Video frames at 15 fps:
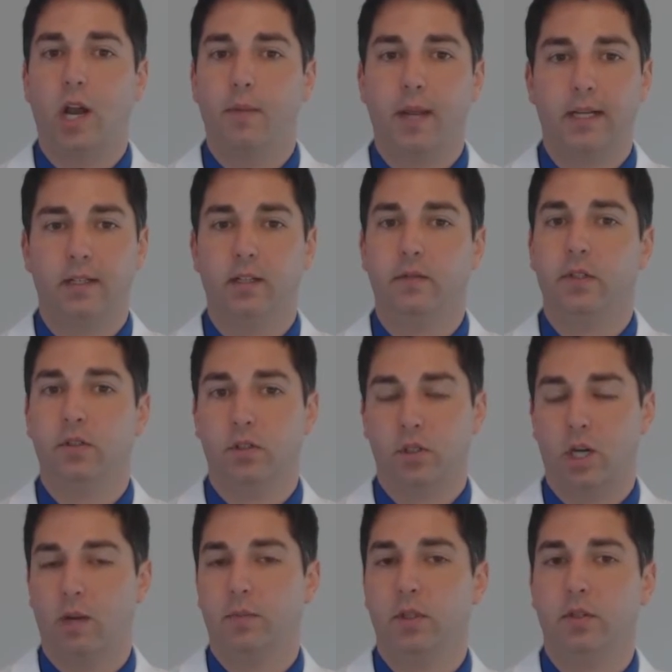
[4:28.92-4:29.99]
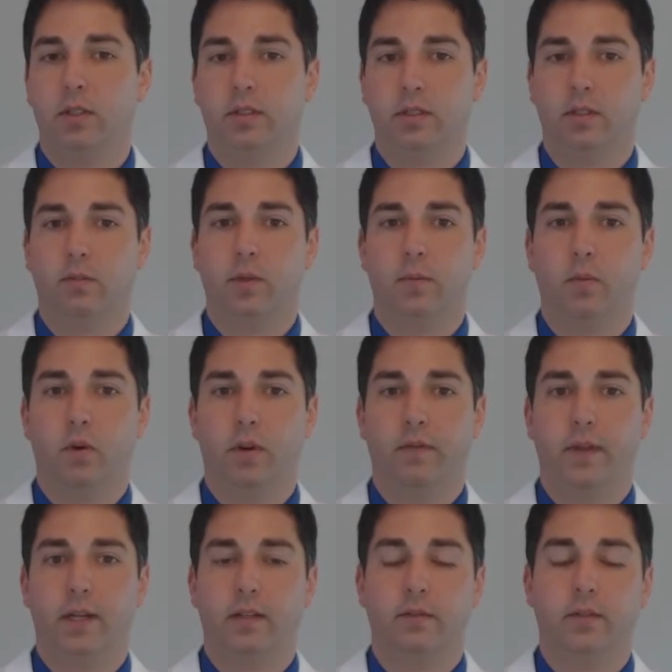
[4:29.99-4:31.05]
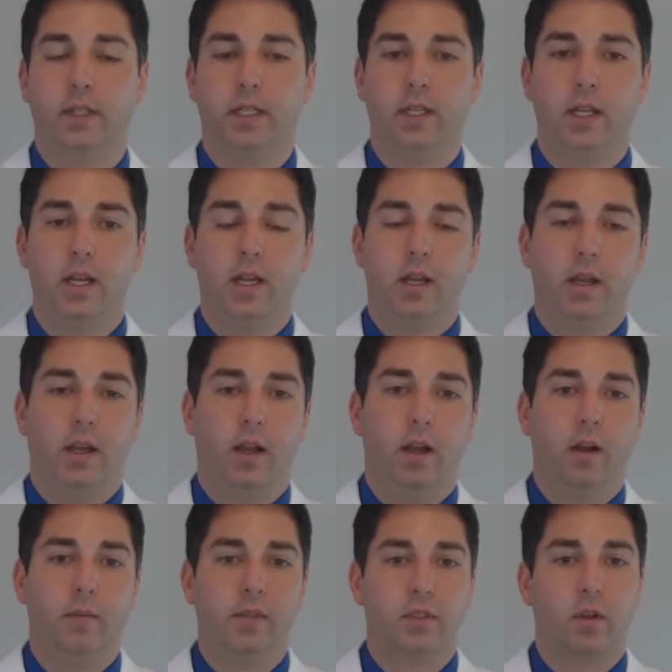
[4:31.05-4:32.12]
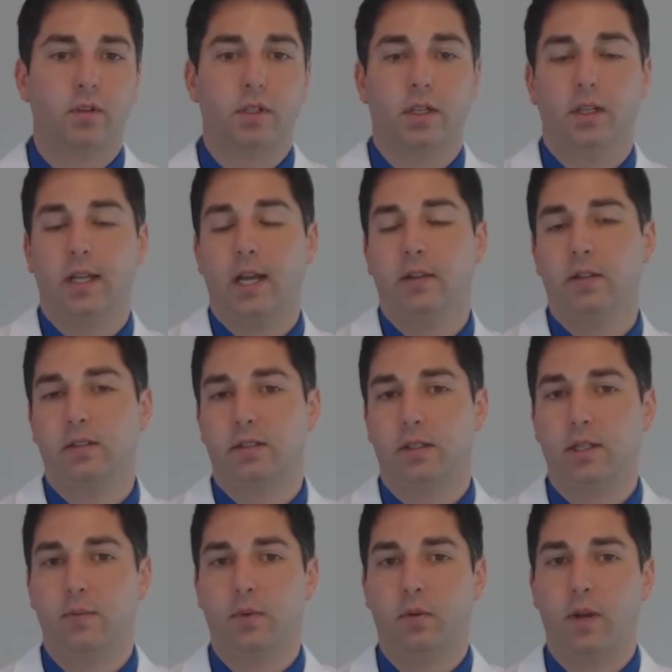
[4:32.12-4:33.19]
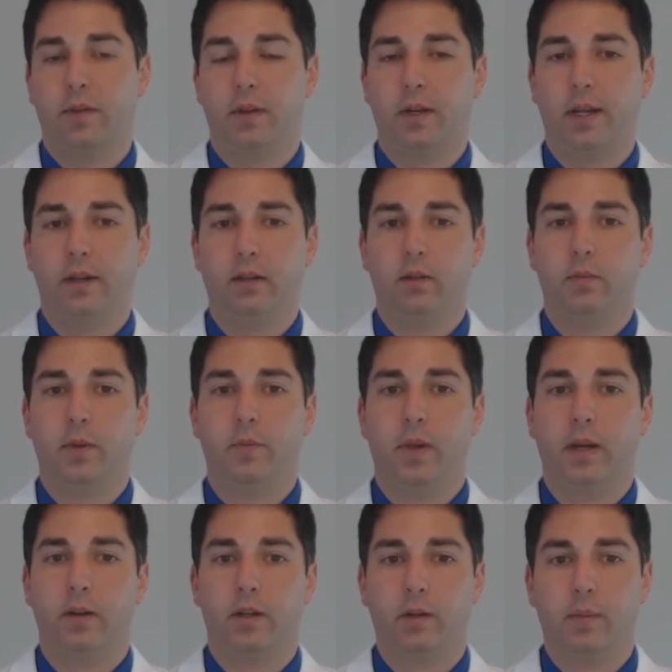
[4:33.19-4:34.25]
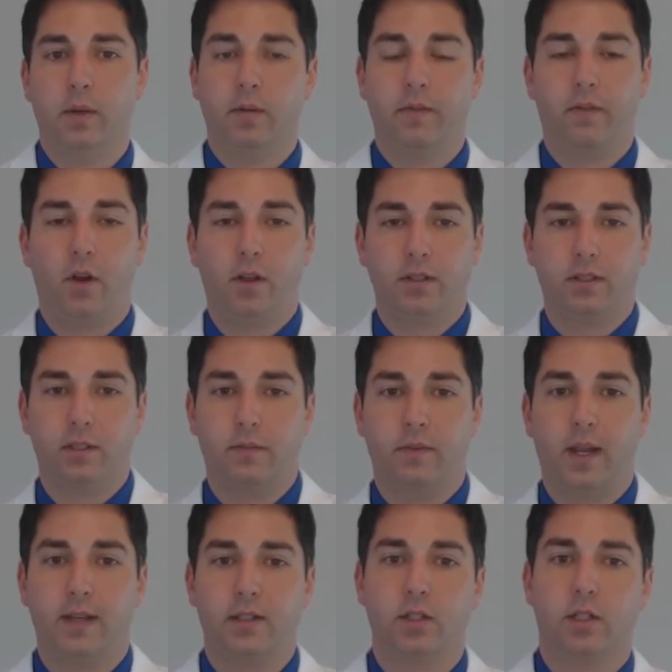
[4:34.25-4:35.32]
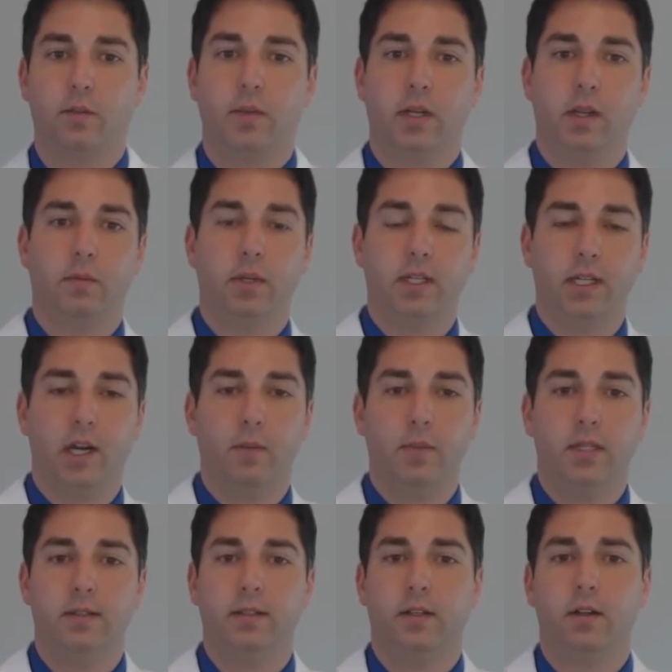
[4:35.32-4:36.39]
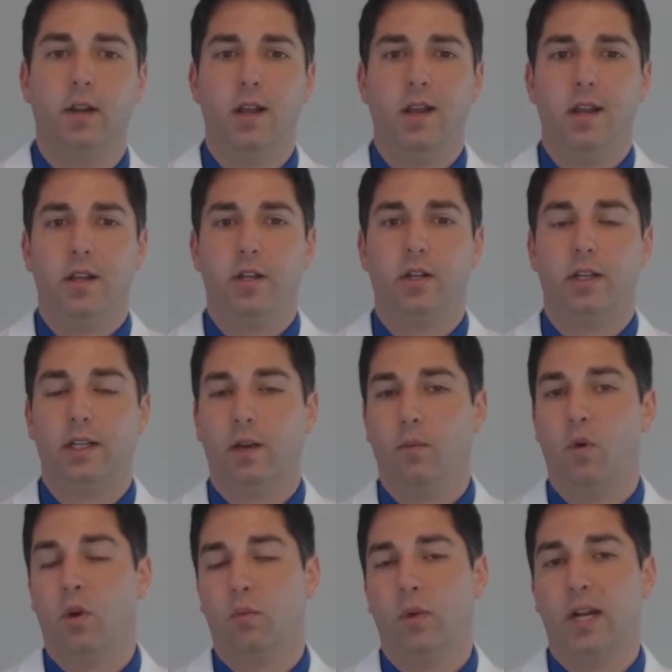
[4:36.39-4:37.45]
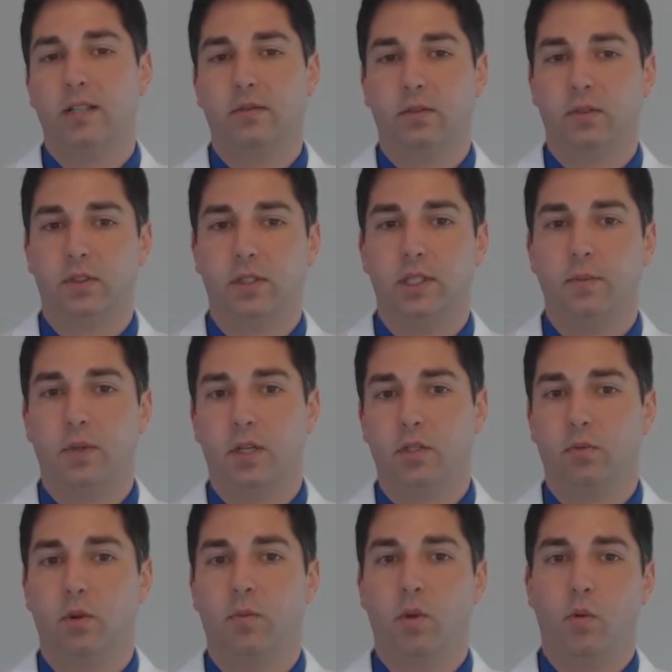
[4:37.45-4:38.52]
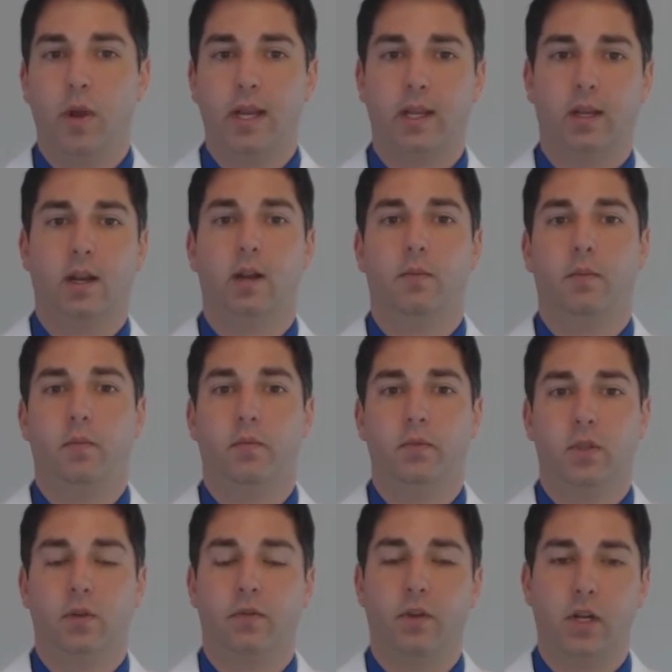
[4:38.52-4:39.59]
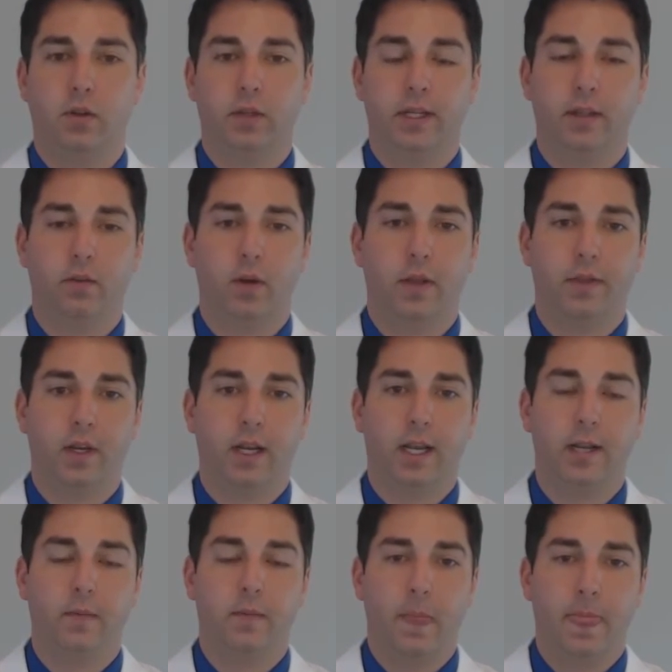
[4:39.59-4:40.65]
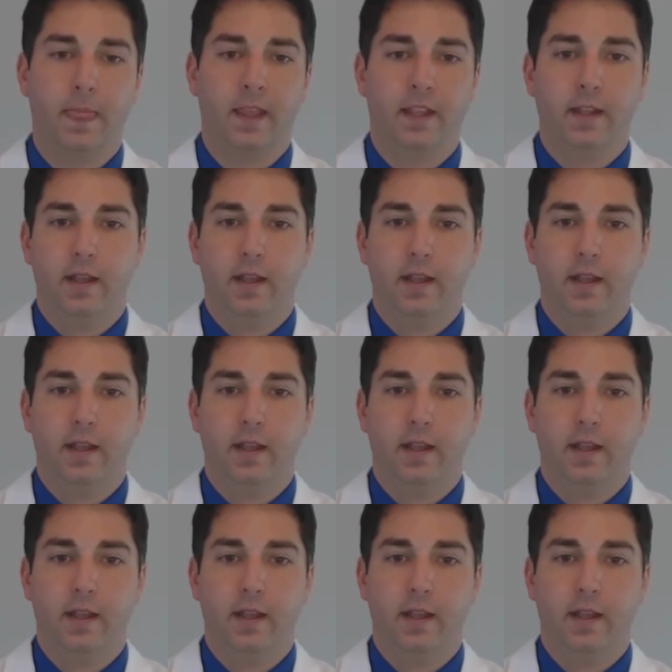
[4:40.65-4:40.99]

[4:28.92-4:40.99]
job activities or job duties a little bit more effectively. It's also going to allow you to sleep throughout the night a little bit better. You're going to be able to fall asleep faster. You're going to be able to get up easier. You're going to get a more restful sleep because you won't be waking up so frequently throughout the night.